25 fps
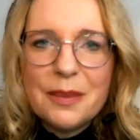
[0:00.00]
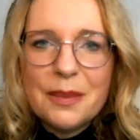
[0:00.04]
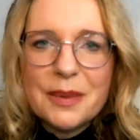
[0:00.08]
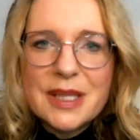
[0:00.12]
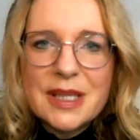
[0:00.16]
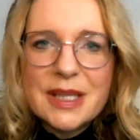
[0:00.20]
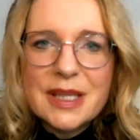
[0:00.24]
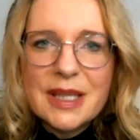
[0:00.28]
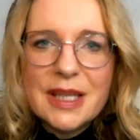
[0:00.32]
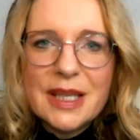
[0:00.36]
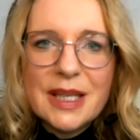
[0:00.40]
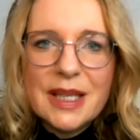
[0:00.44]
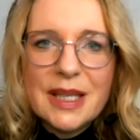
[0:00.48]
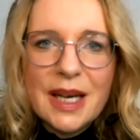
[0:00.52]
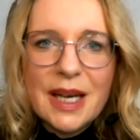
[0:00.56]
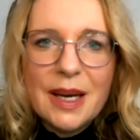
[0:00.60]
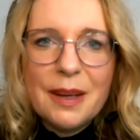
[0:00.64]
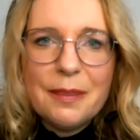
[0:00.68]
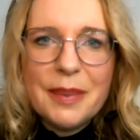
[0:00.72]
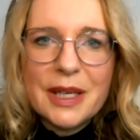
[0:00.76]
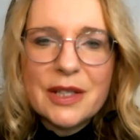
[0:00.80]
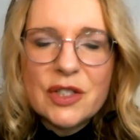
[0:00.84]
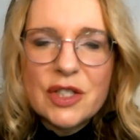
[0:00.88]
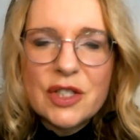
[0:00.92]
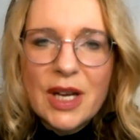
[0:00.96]
We see
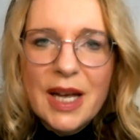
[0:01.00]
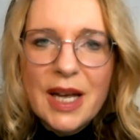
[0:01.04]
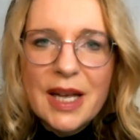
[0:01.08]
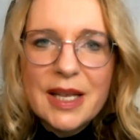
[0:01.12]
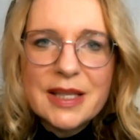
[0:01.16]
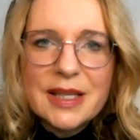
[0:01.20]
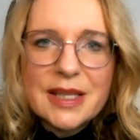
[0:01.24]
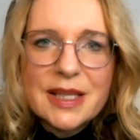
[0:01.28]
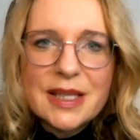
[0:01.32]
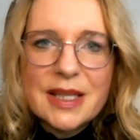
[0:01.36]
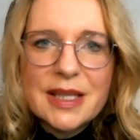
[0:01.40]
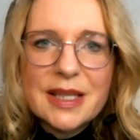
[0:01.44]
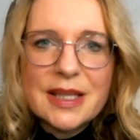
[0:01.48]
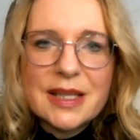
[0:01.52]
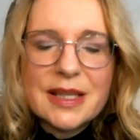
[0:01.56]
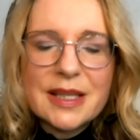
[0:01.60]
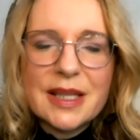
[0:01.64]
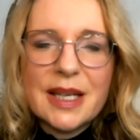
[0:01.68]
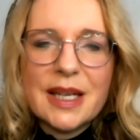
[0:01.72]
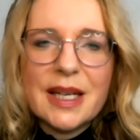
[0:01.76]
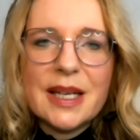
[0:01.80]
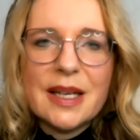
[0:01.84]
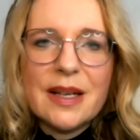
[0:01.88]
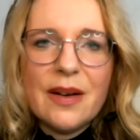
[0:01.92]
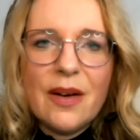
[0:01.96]
big chances
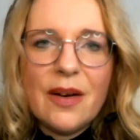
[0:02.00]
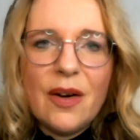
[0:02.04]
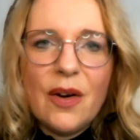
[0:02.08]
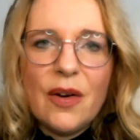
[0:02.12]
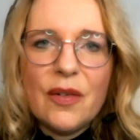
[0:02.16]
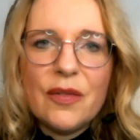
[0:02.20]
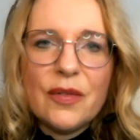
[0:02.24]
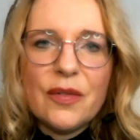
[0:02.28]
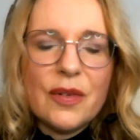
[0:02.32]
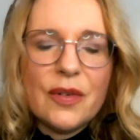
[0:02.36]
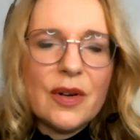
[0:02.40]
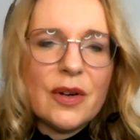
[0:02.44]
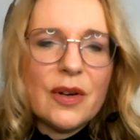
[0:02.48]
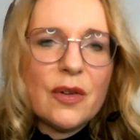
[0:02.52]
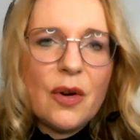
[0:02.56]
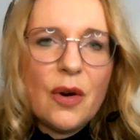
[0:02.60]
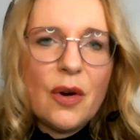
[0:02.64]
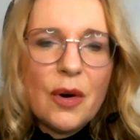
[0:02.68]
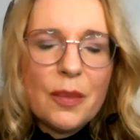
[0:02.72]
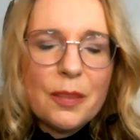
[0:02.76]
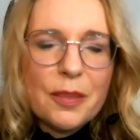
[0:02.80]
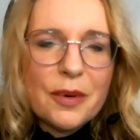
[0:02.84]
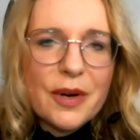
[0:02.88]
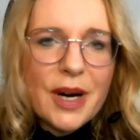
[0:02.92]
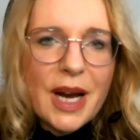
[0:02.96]
of
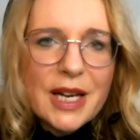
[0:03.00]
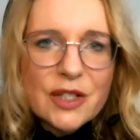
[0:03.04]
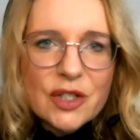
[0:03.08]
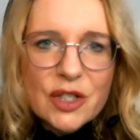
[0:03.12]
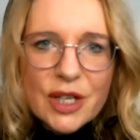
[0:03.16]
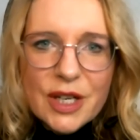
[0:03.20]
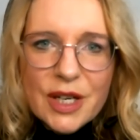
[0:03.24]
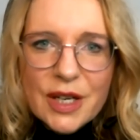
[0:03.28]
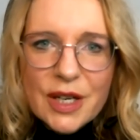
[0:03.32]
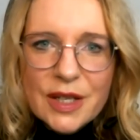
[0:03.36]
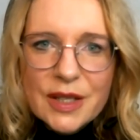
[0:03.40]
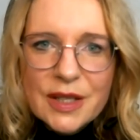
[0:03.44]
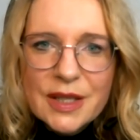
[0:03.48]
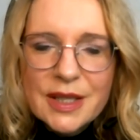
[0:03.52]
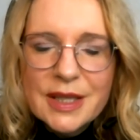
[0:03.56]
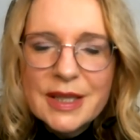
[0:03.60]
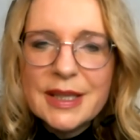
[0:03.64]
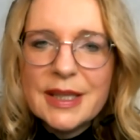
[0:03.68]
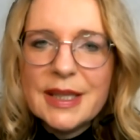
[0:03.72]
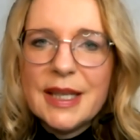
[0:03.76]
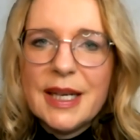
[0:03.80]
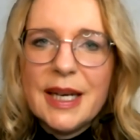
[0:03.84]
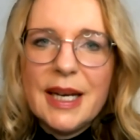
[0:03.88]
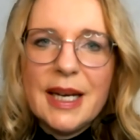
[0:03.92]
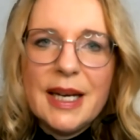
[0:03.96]
cooperation.
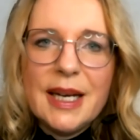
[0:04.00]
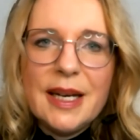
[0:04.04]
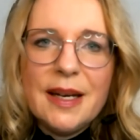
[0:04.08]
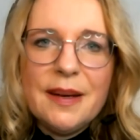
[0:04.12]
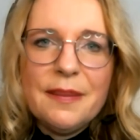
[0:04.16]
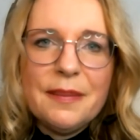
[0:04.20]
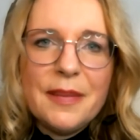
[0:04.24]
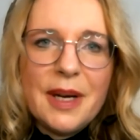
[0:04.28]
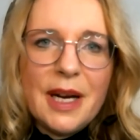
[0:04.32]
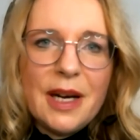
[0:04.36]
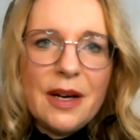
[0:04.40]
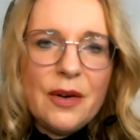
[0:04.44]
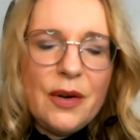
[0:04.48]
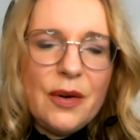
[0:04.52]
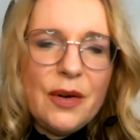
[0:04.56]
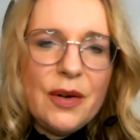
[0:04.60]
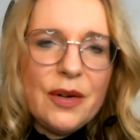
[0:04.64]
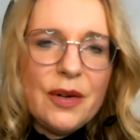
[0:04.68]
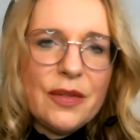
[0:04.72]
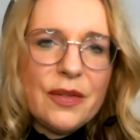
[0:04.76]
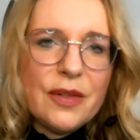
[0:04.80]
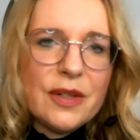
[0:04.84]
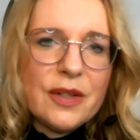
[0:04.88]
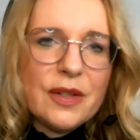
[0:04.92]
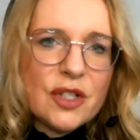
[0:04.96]
I
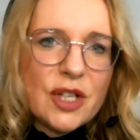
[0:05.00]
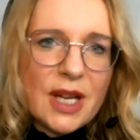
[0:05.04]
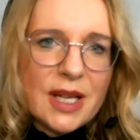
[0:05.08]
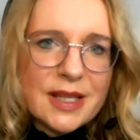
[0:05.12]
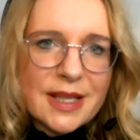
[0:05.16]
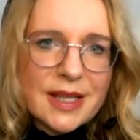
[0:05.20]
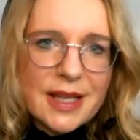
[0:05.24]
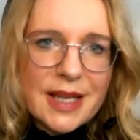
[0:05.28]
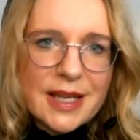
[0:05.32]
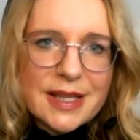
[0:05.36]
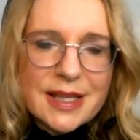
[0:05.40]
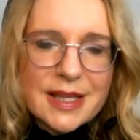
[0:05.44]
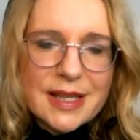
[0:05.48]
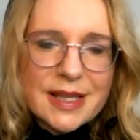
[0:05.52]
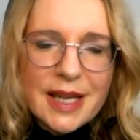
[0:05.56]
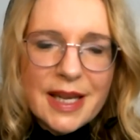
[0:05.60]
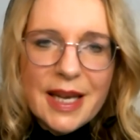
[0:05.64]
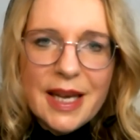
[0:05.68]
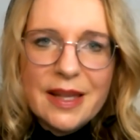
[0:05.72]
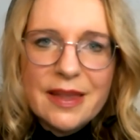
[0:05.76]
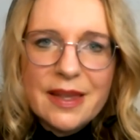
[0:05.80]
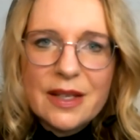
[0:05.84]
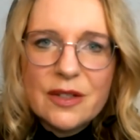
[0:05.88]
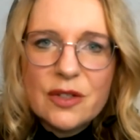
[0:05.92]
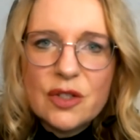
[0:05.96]
heard the chancellor
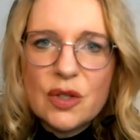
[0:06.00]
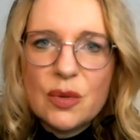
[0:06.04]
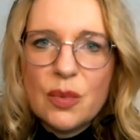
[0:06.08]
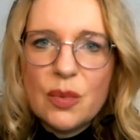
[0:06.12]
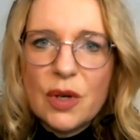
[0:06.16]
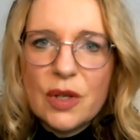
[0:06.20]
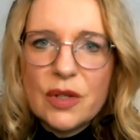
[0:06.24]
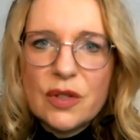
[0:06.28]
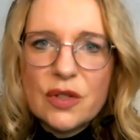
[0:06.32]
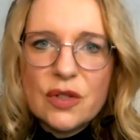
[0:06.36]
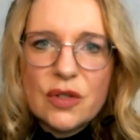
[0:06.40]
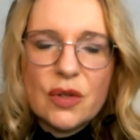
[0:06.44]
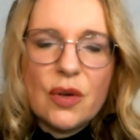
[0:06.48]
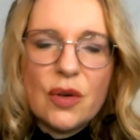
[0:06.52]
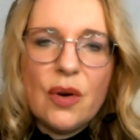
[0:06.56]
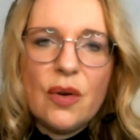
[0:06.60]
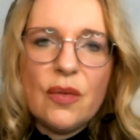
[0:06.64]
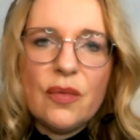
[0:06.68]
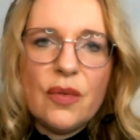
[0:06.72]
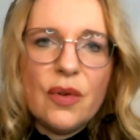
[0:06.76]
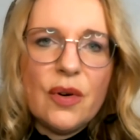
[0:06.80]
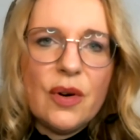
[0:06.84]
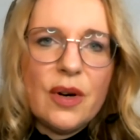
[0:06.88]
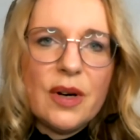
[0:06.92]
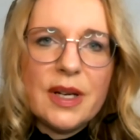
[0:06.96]
saying that she wants to go
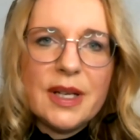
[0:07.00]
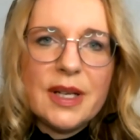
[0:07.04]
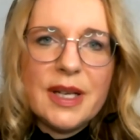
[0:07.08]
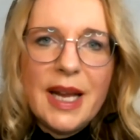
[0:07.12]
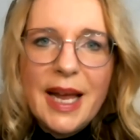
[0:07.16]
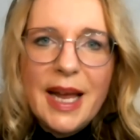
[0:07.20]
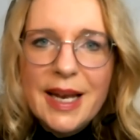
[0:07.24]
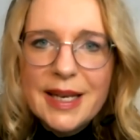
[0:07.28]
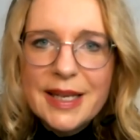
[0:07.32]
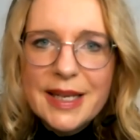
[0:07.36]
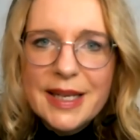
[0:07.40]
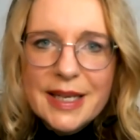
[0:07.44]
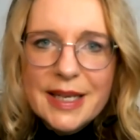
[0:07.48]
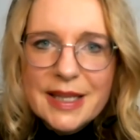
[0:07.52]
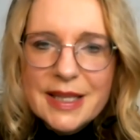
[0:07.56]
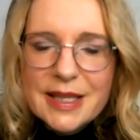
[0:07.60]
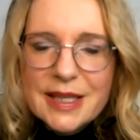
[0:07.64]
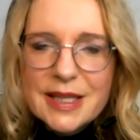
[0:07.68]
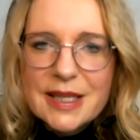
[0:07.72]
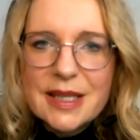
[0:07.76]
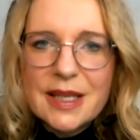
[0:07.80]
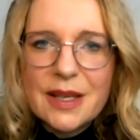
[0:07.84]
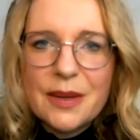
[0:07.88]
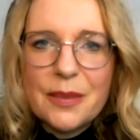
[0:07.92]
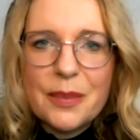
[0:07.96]
for an
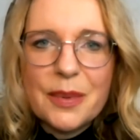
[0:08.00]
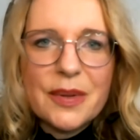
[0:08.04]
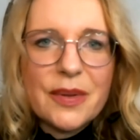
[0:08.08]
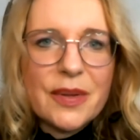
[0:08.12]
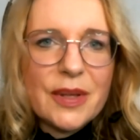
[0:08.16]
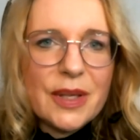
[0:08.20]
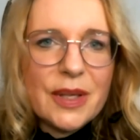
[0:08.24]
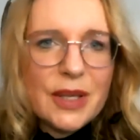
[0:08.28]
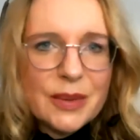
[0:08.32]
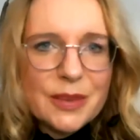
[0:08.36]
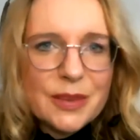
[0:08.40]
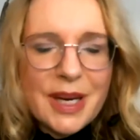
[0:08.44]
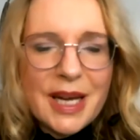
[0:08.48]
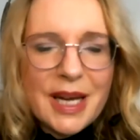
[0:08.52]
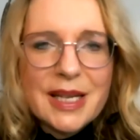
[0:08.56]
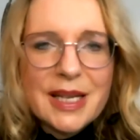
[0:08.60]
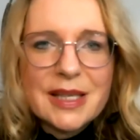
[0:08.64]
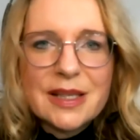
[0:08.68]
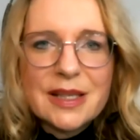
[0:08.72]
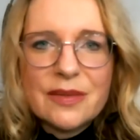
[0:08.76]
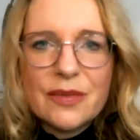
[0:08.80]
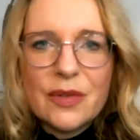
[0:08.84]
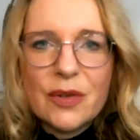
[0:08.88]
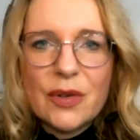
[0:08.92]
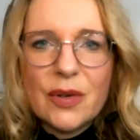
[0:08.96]
alliance with the
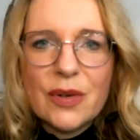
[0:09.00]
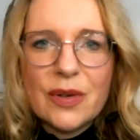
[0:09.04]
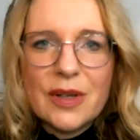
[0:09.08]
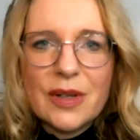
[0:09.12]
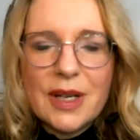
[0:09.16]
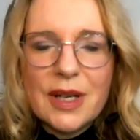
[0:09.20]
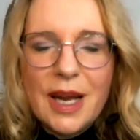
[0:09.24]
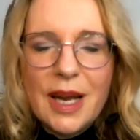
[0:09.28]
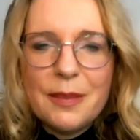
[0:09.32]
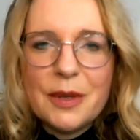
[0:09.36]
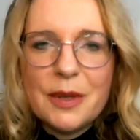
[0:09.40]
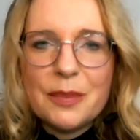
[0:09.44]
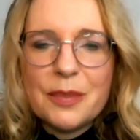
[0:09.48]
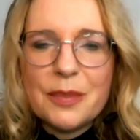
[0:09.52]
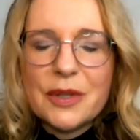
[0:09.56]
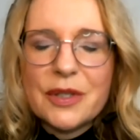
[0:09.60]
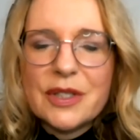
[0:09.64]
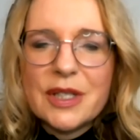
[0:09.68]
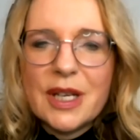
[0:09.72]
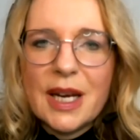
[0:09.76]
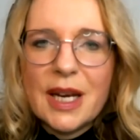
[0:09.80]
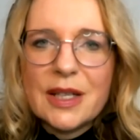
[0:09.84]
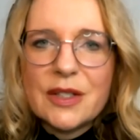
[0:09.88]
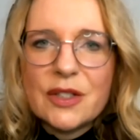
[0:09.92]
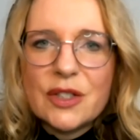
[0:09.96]
US for climate
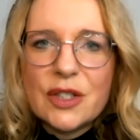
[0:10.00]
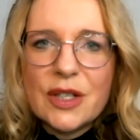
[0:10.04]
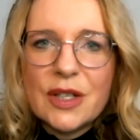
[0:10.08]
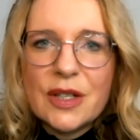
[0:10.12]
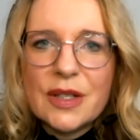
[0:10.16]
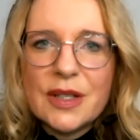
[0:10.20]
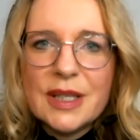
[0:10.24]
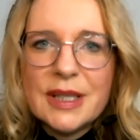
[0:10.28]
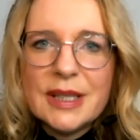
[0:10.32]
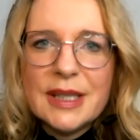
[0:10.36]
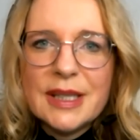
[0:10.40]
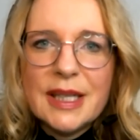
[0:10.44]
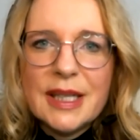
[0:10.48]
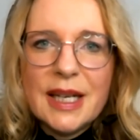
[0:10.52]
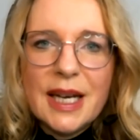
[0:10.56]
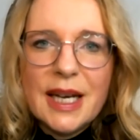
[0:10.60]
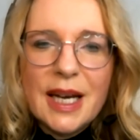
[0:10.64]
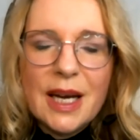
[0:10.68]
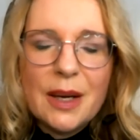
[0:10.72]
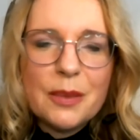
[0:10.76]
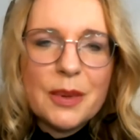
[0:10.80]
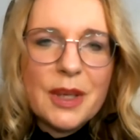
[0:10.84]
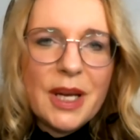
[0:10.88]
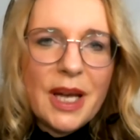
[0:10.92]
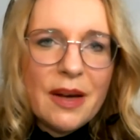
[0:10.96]
protection.
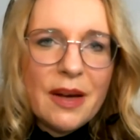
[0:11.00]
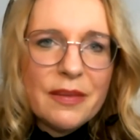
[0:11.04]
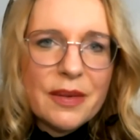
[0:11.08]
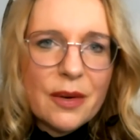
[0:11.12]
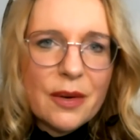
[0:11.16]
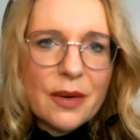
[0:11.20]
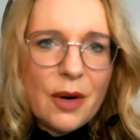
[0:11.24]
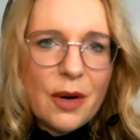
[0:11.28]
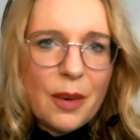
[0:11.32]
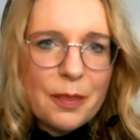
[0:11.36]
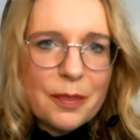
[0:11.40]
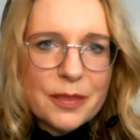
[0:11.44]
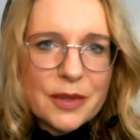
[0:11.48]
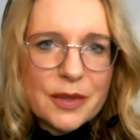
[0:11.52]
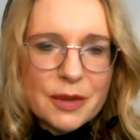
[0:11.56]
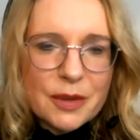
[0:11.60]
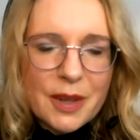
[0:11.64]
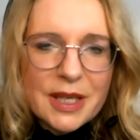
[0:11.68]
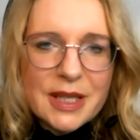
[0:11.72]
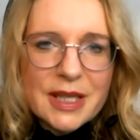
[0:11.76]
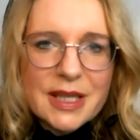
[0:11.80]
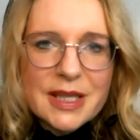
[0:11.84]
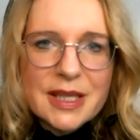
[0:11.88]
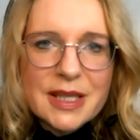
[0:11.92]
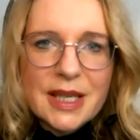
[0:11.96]
We have the
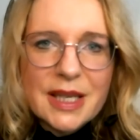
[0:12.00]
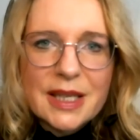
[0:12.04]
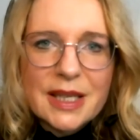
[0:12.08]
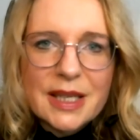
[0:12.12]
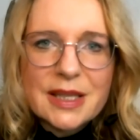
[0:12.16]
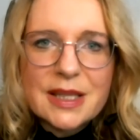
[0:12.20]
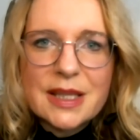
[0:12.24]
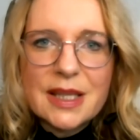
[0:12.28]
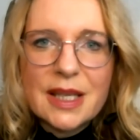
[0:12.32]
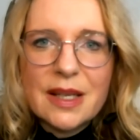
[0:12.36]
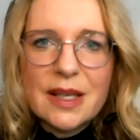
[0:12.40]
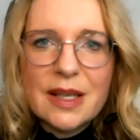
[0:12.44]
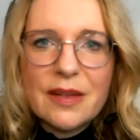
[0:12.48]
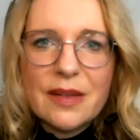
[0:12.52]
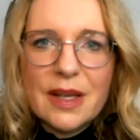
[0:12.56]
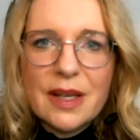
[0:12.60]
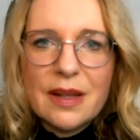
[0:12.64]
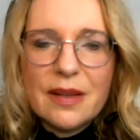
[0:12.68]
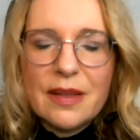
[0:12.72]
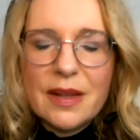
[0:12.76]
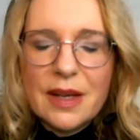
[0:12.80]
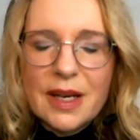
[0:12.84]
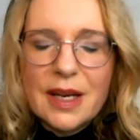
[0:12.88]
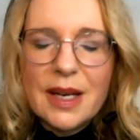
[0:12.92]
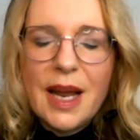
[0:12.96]
COP26,
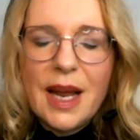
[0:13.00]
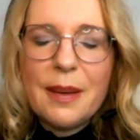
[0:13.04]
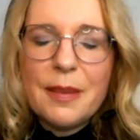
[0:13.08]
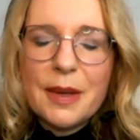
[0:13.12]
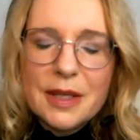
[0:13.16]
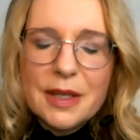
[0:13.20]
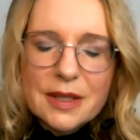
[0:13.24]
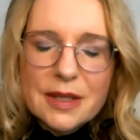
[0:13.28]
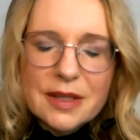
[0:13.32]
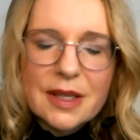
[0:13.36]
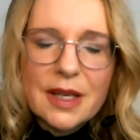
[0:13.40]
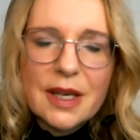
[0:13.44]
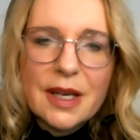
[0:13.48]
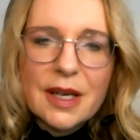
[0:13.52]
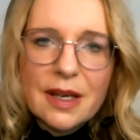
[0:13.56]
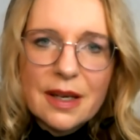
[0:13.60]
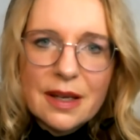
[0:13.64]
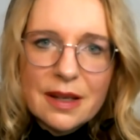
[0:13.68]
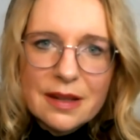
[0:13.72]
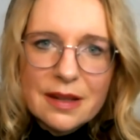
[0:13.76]
the climate